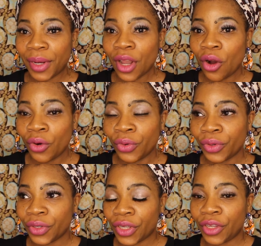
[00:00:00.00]
know
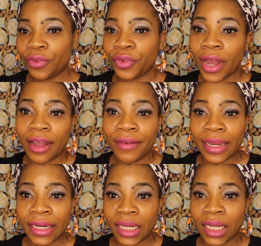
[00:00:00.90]
if you have
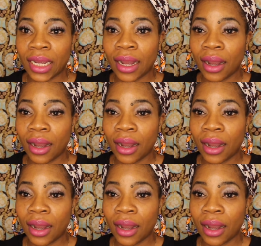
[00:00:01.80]
any